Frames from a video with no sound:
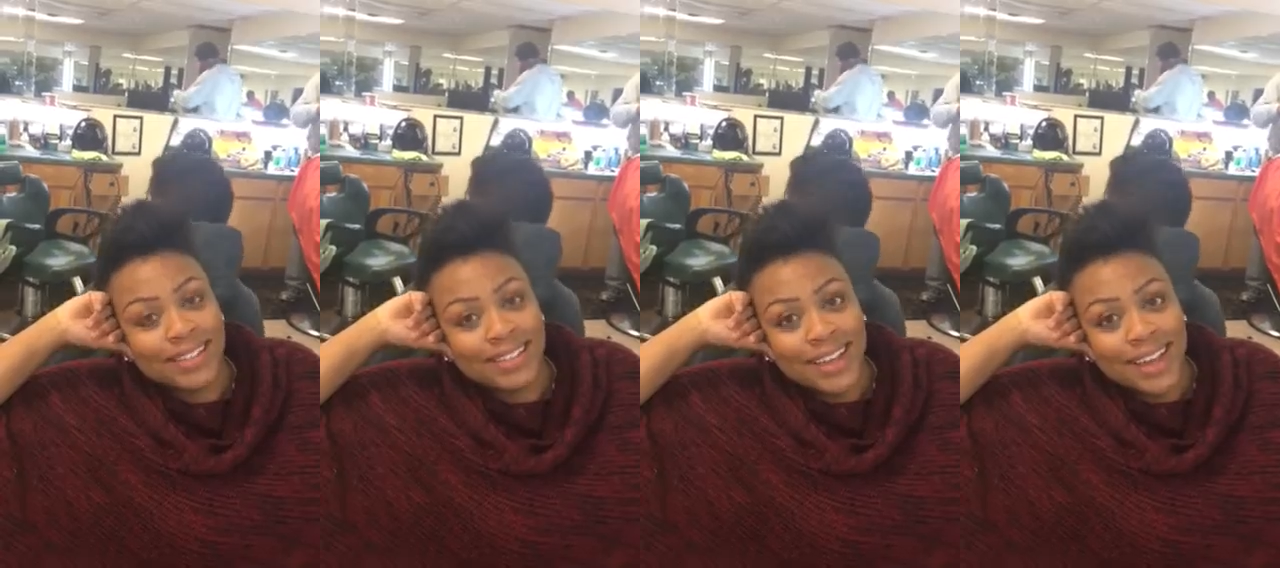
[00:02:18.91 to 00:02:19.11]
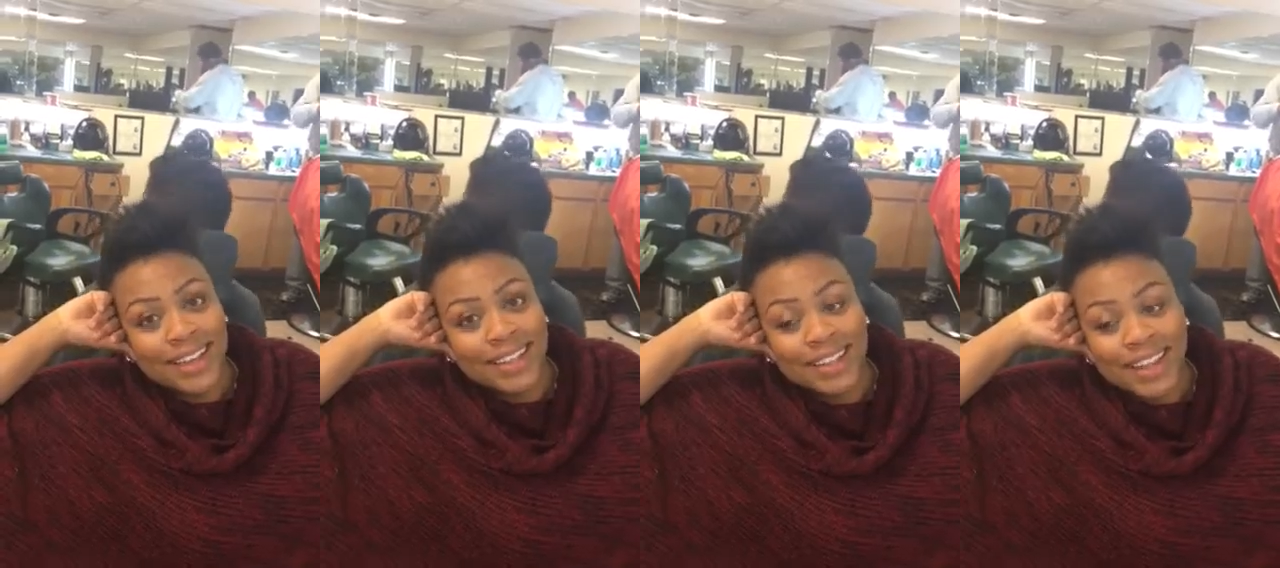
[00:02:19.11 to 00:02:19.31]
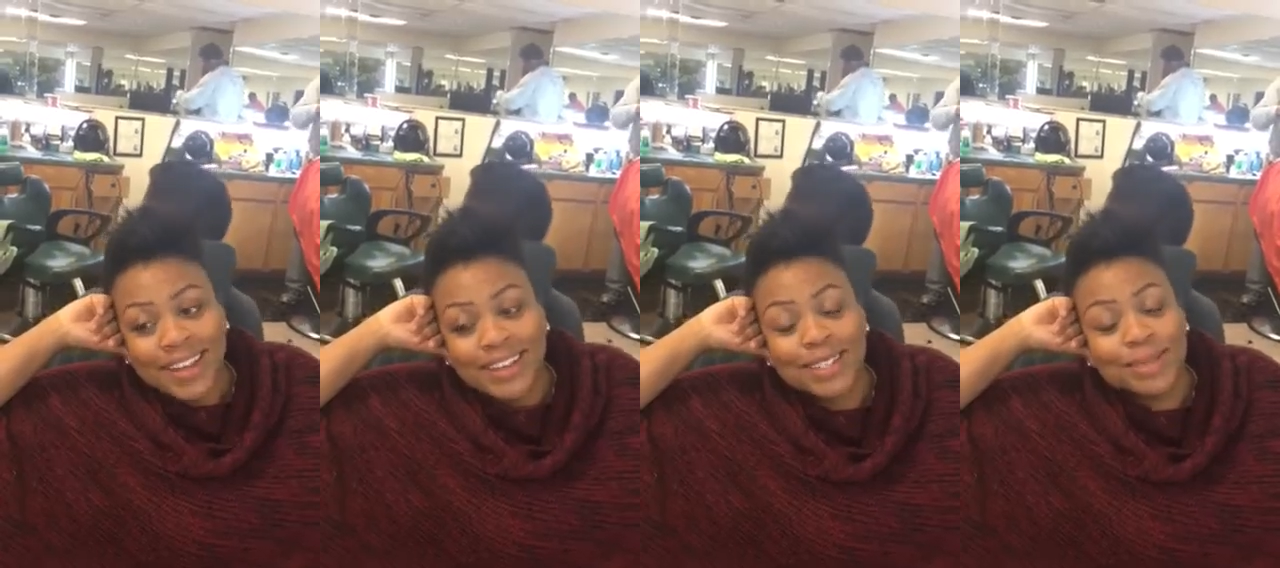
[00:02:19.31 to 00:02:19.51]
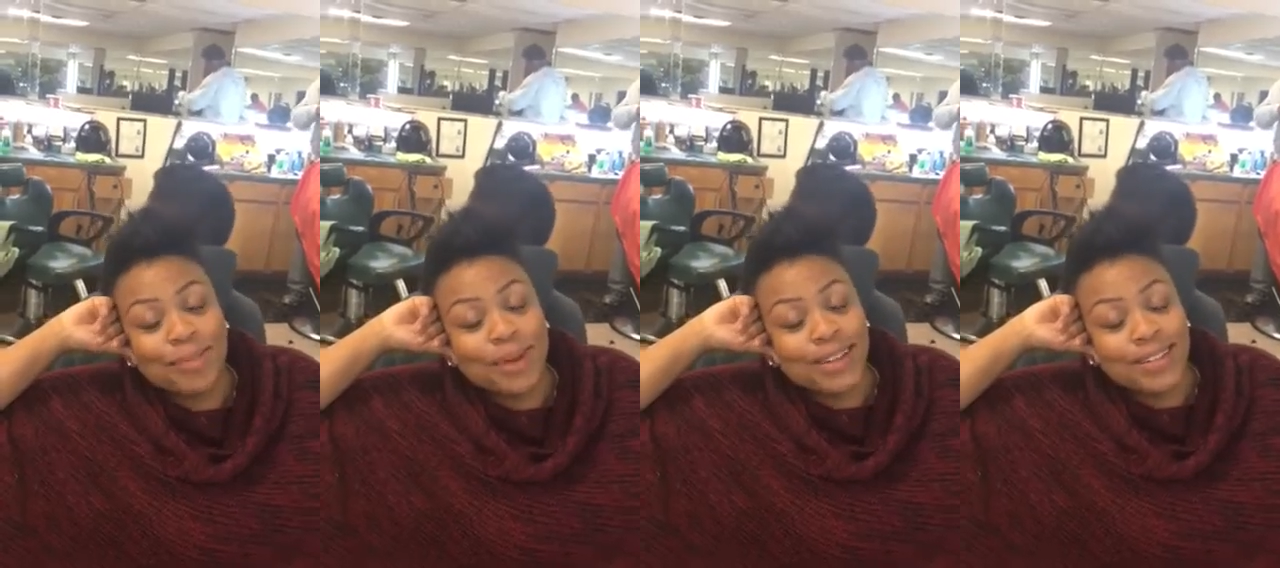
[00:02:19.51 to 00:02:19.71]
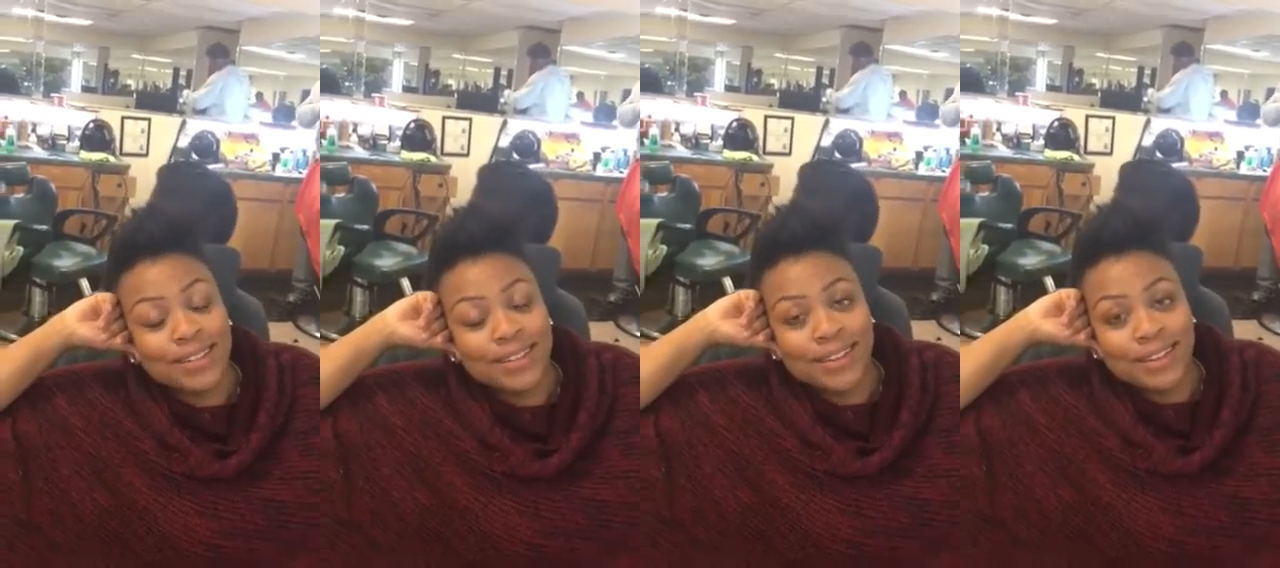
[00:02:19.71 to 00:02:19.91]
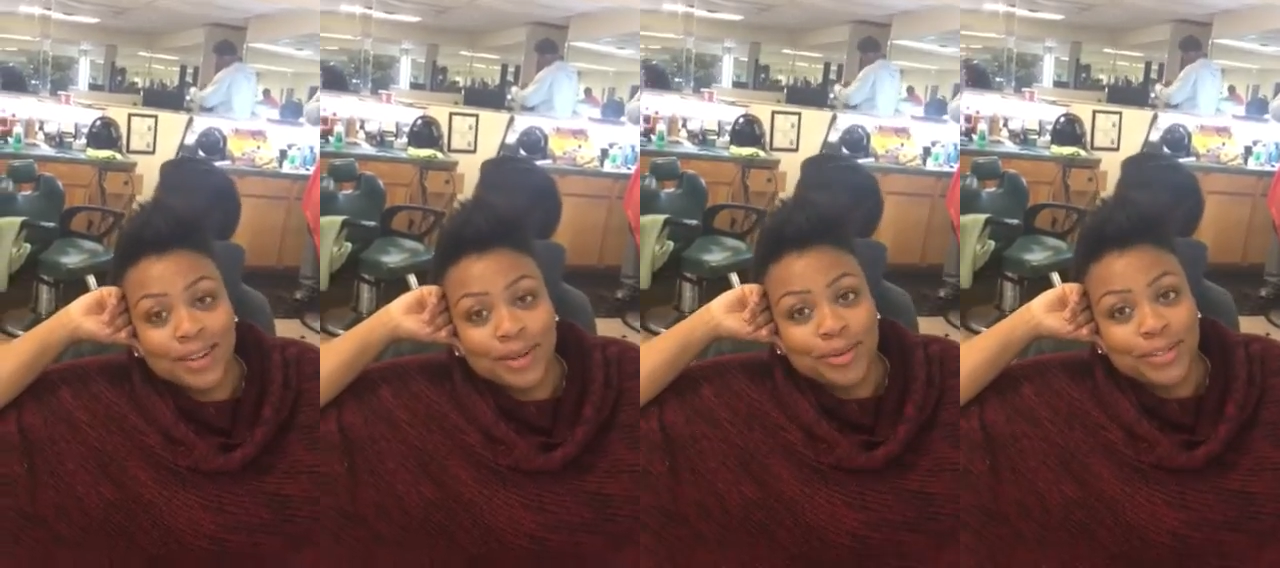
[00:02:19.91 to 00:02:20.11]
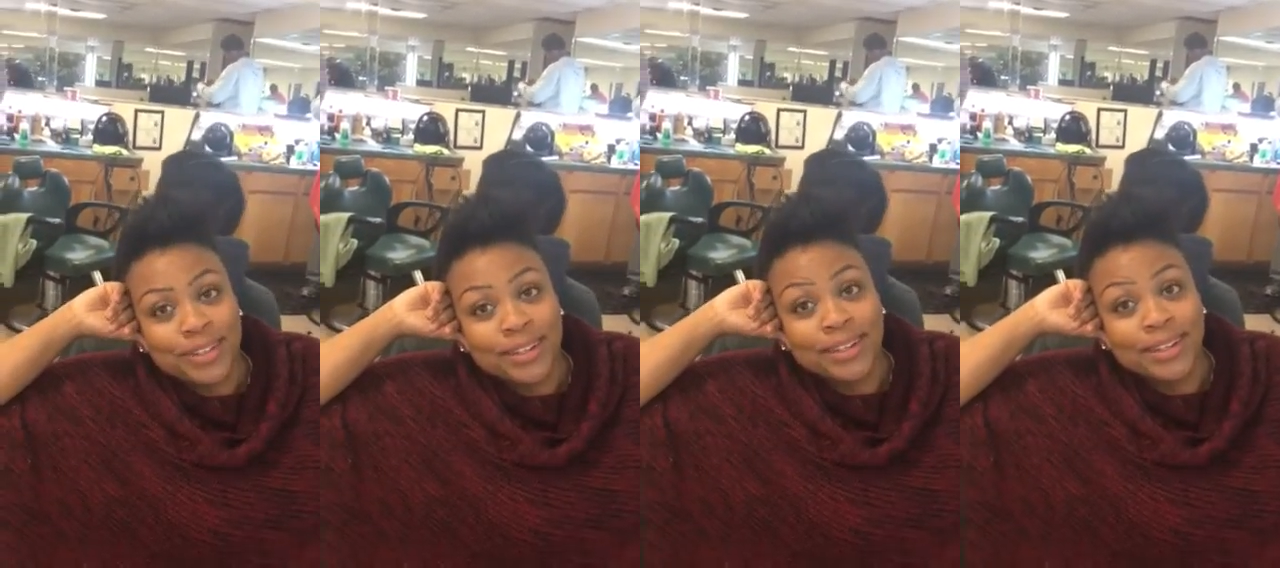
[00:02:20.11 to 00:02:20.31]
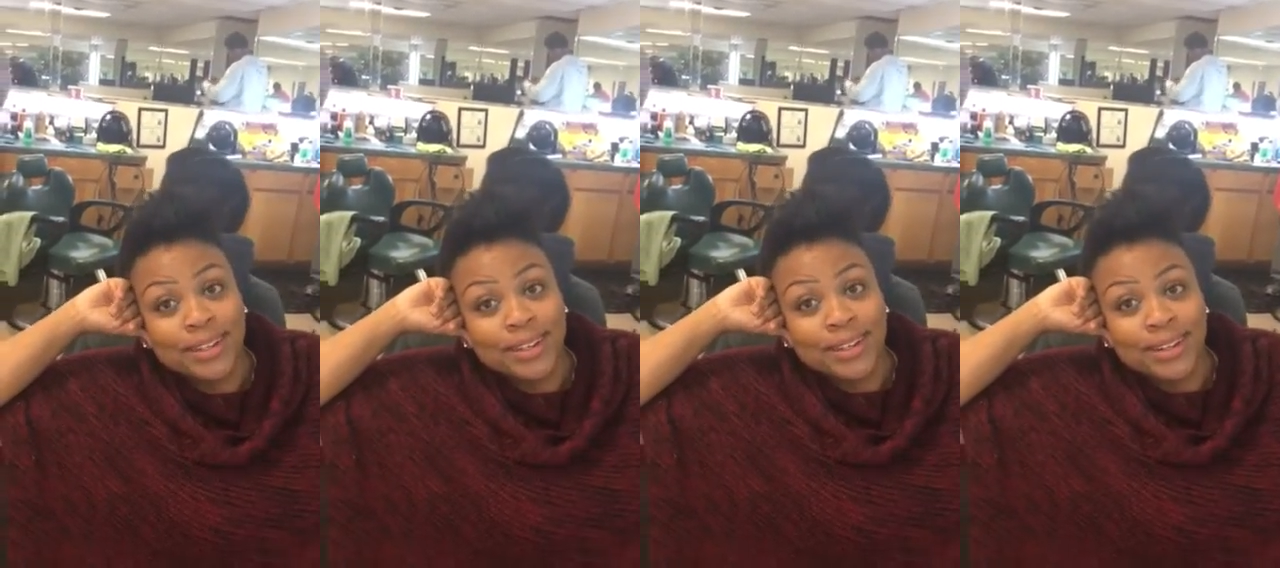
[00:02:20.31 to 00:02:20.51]
I like Spike's letter. It was
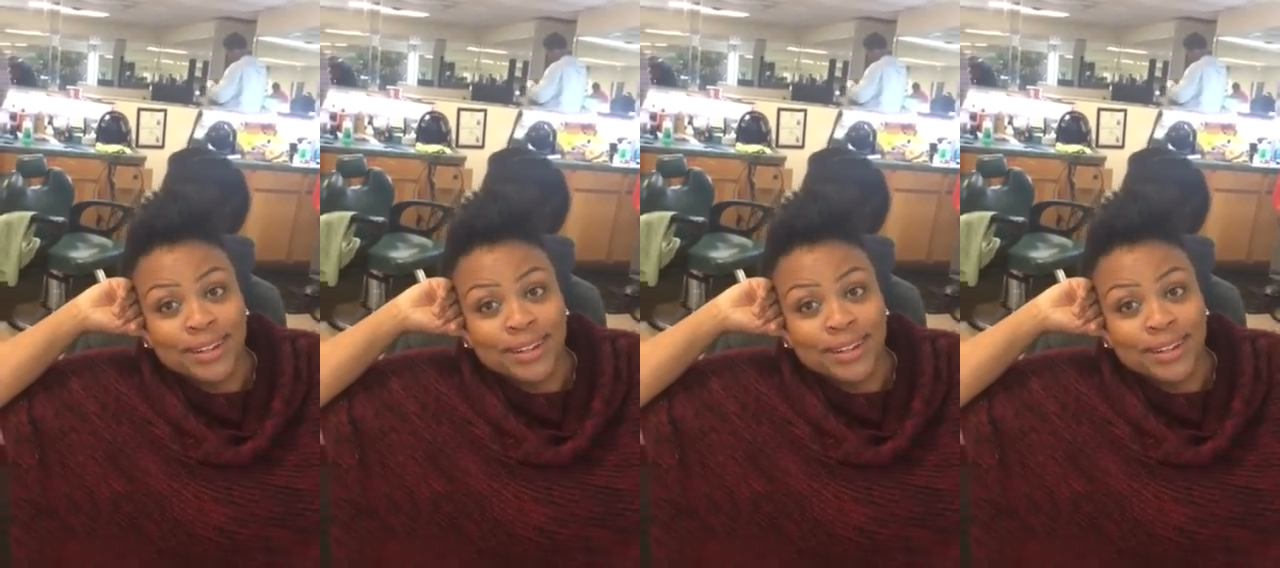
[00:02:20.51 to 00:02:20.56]
good.